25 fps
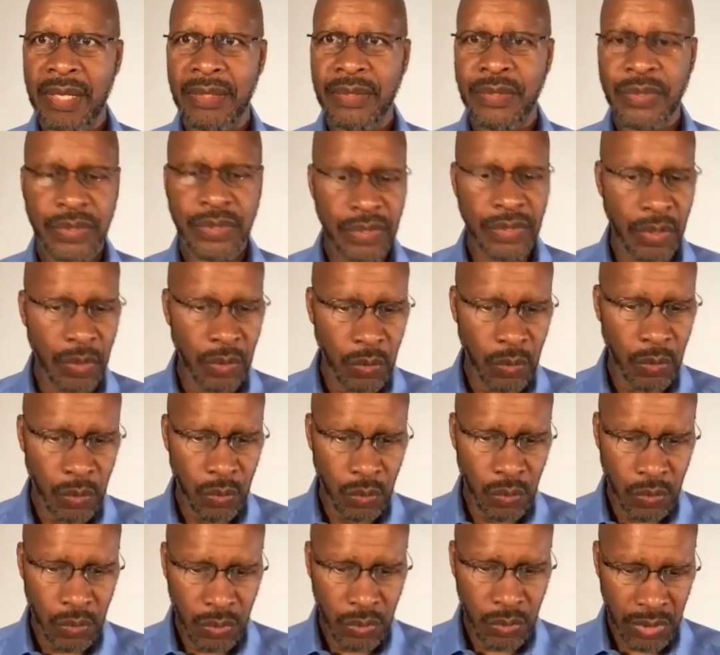
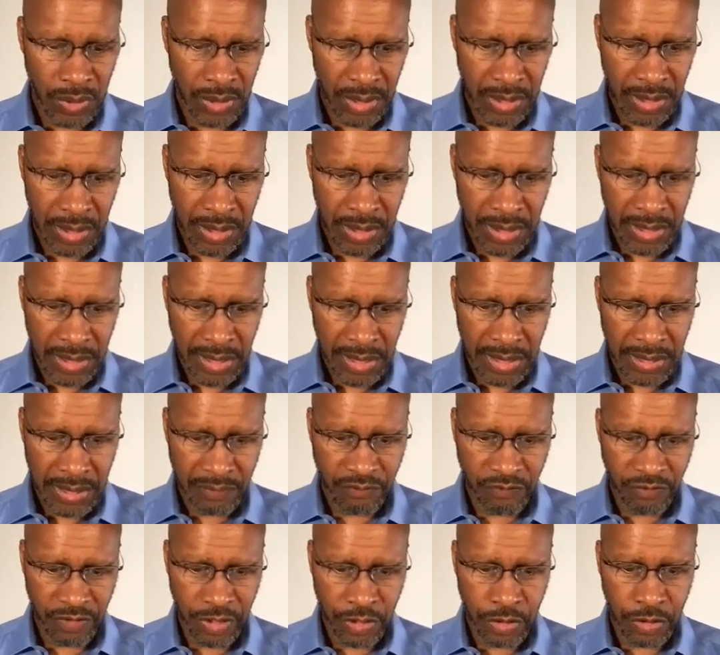So
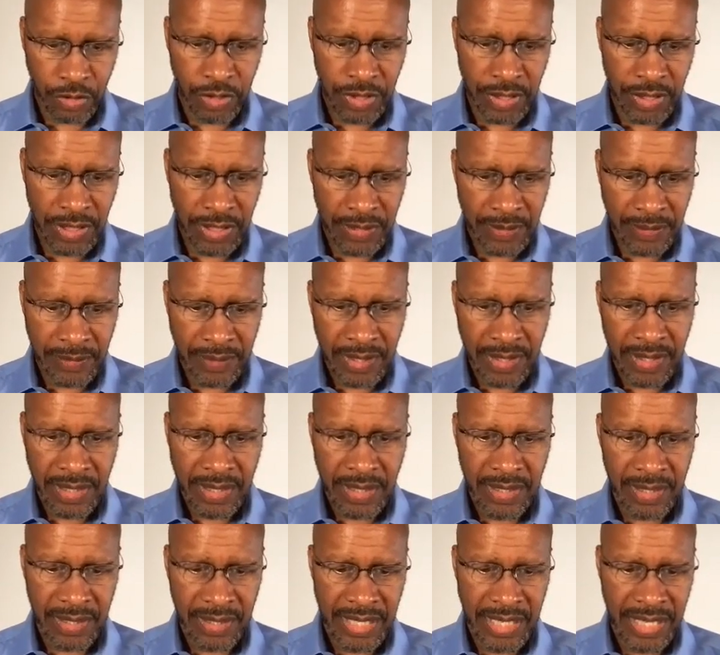if we're good,
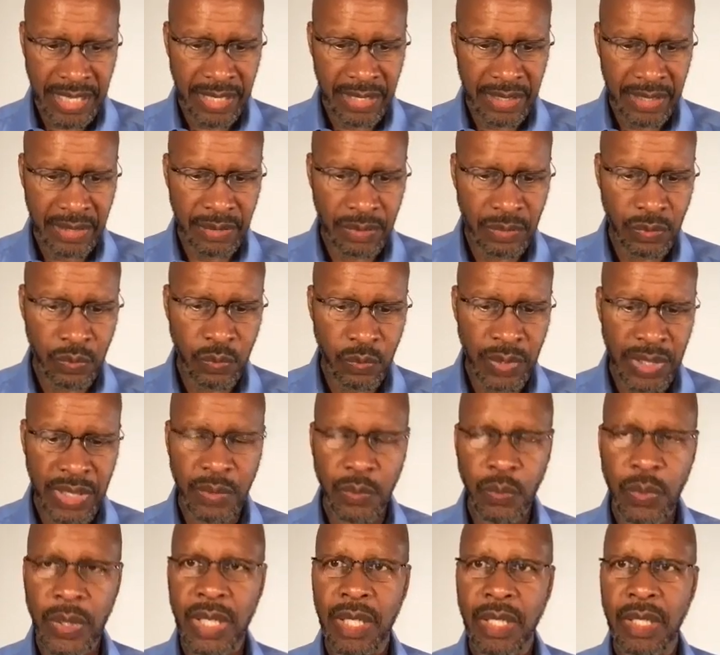then
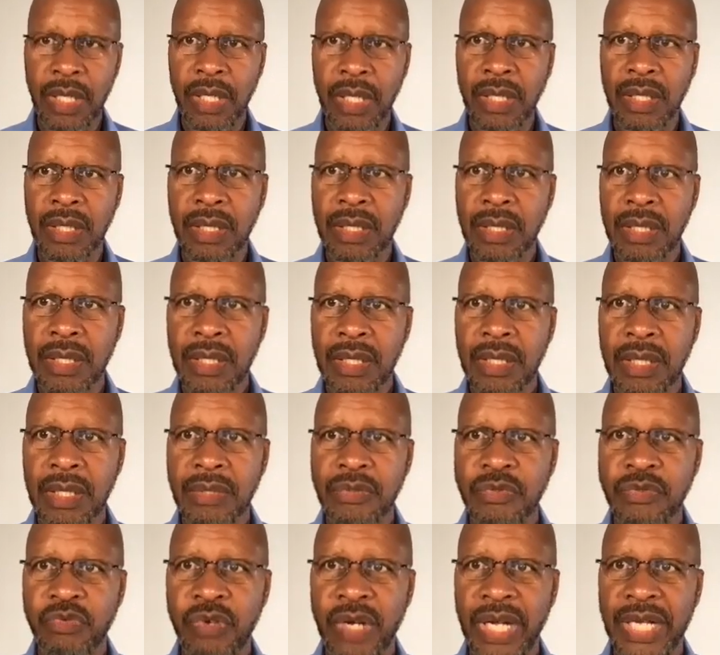we will
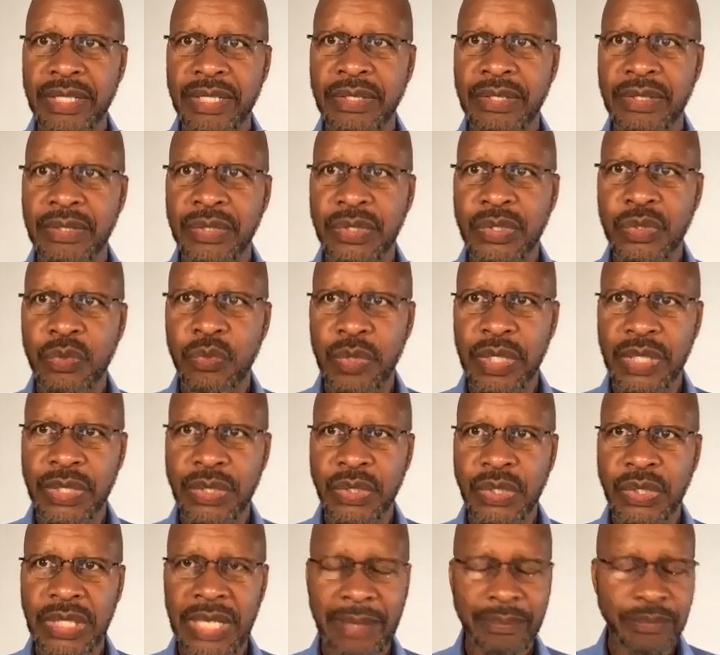try to
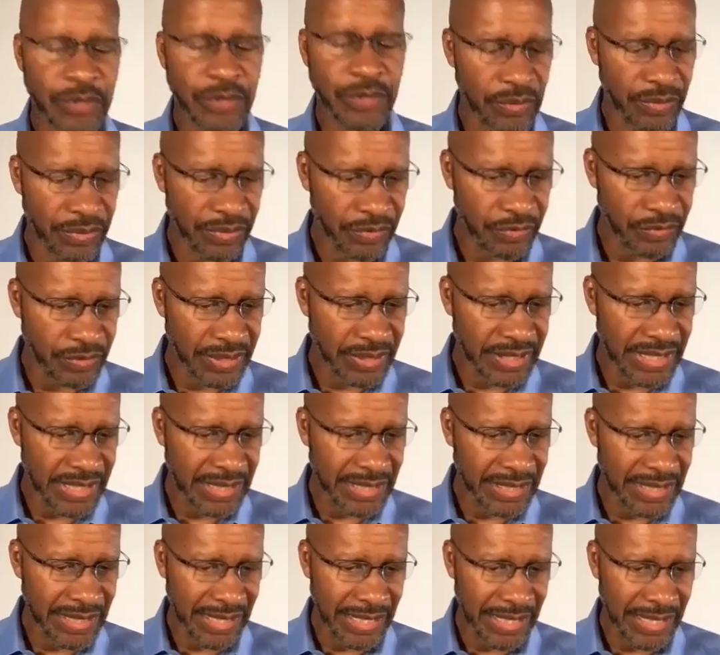squeeze chapter
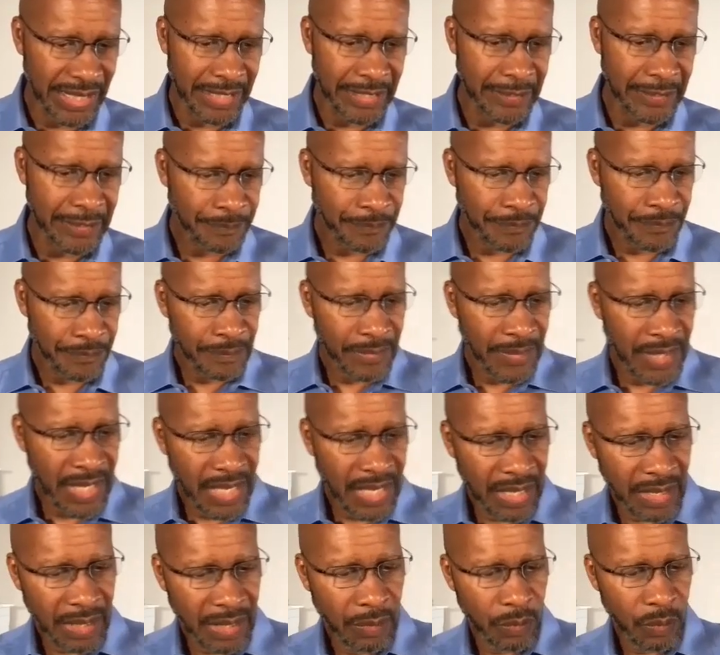13 in,
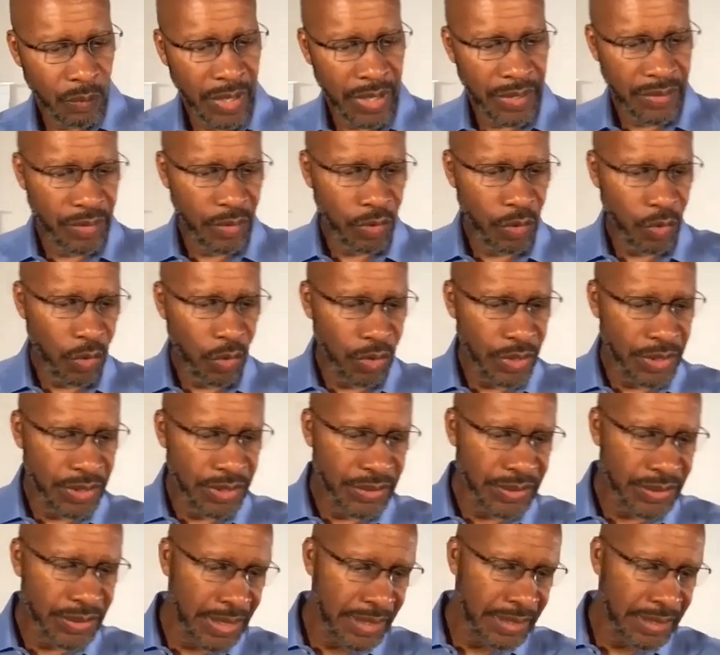where the
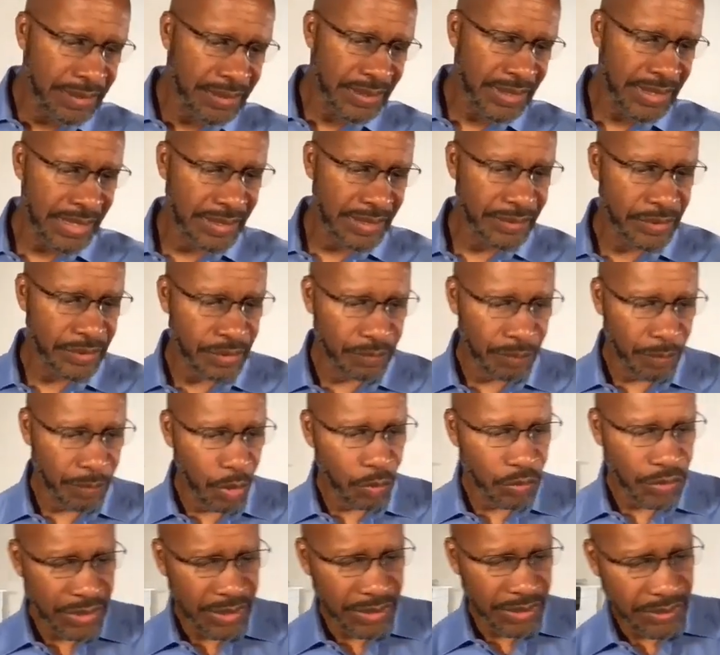Lord said to
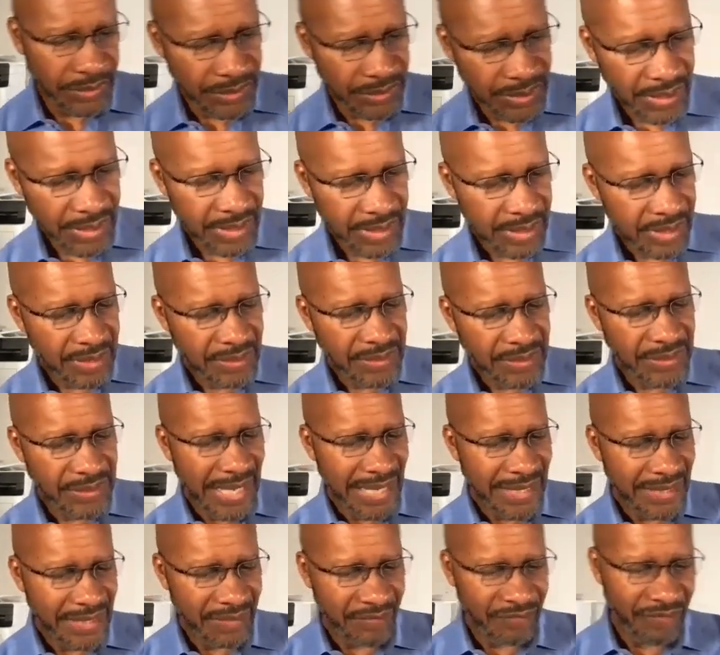Moses,
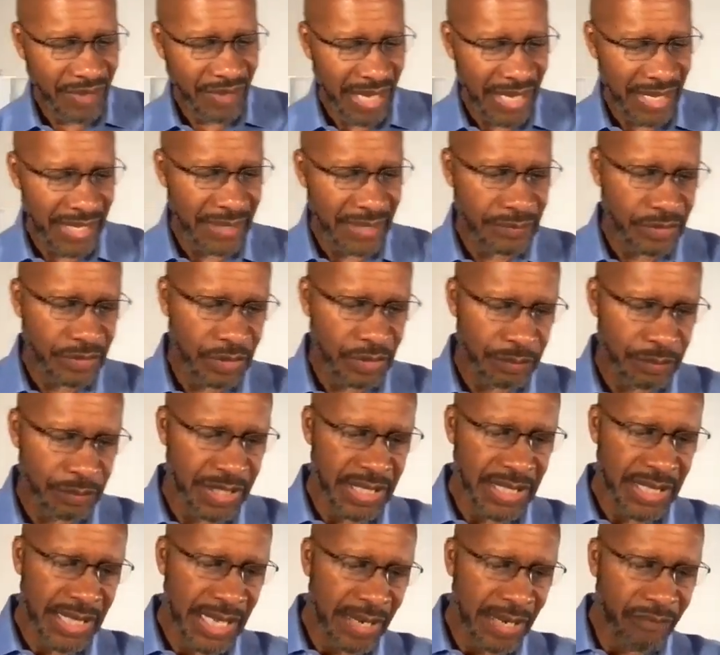"Sanctify to
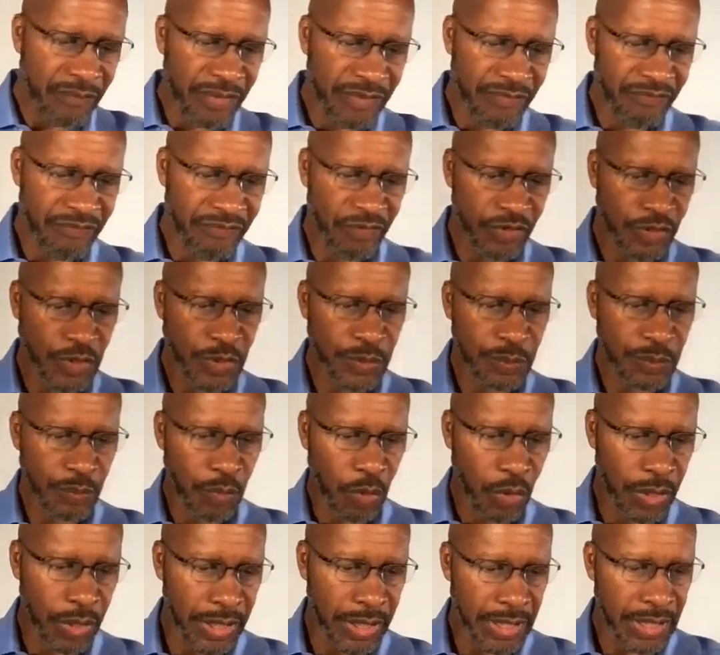me every
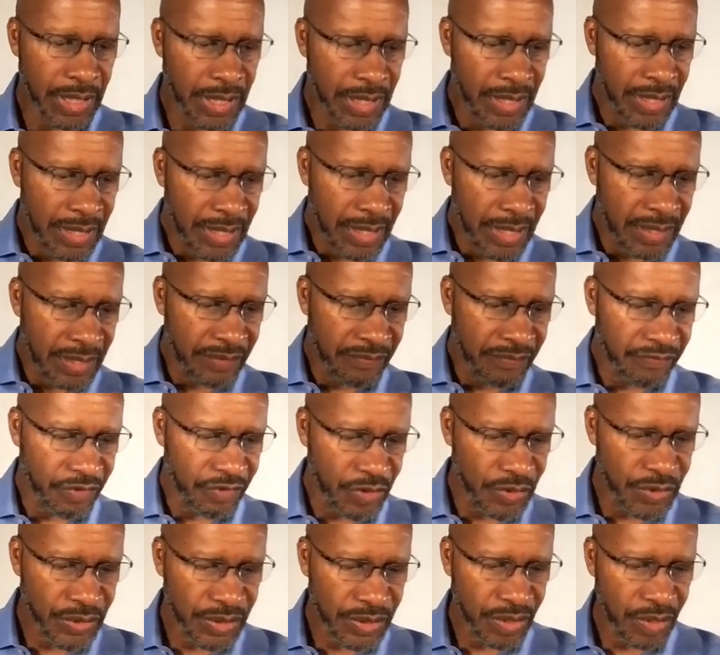firstborn, the
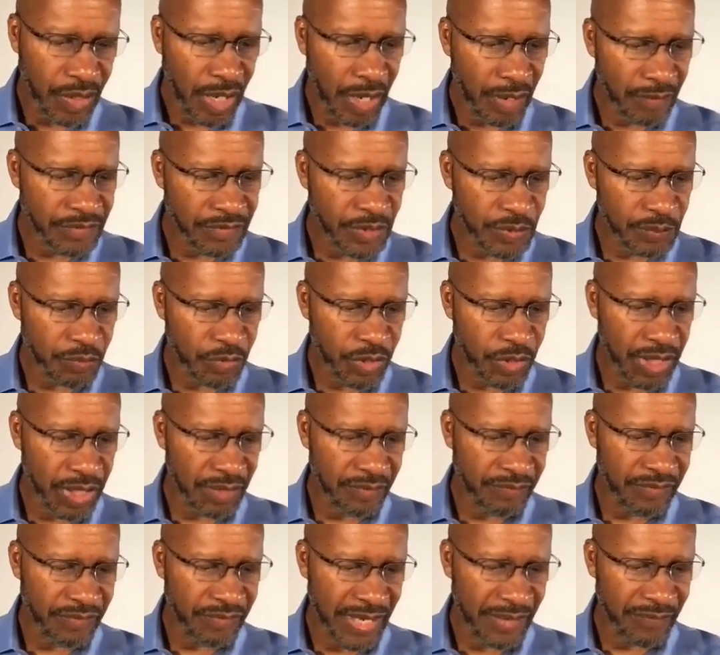first offspring
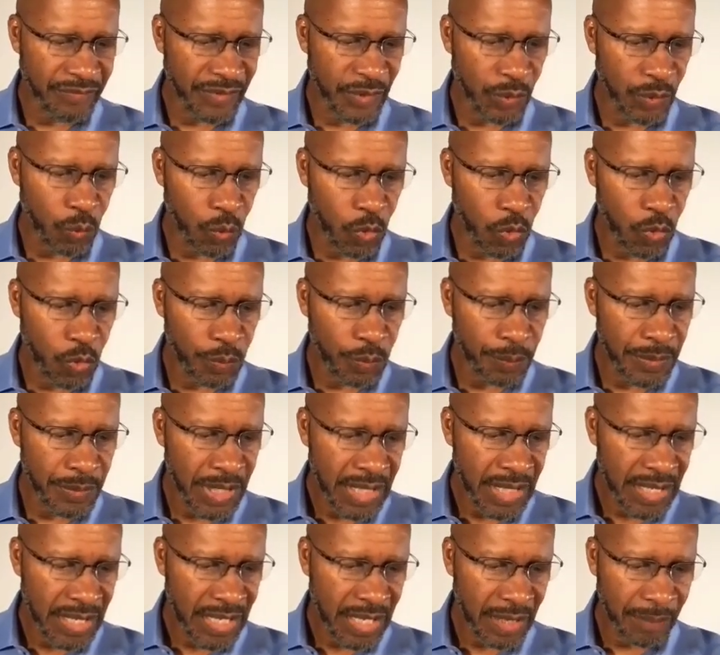of every
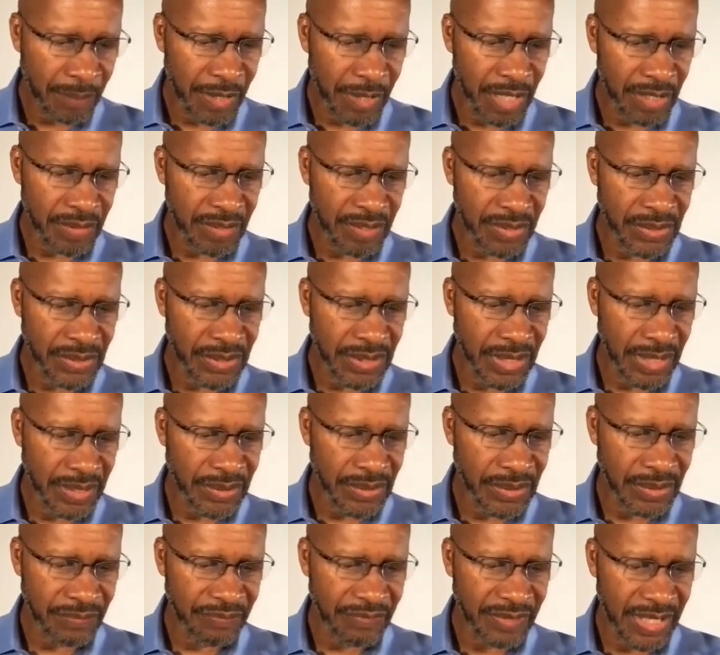womb among the
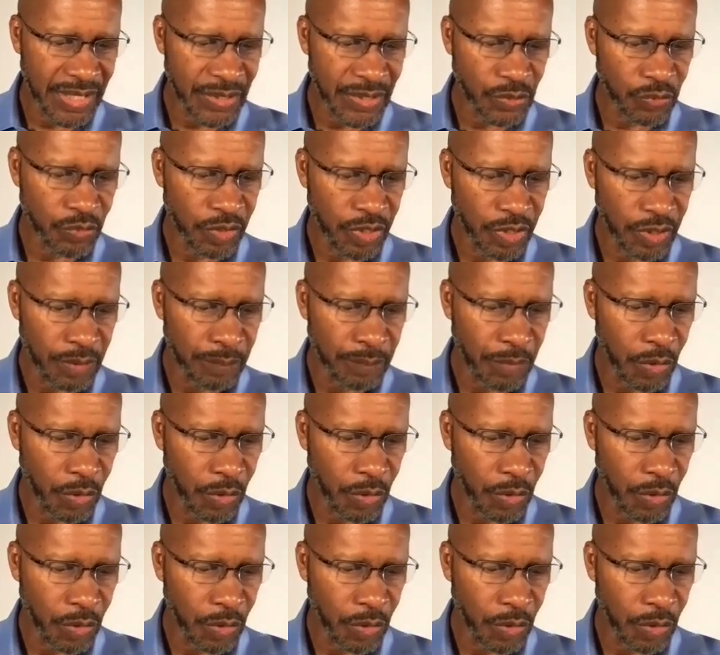sons of Israel,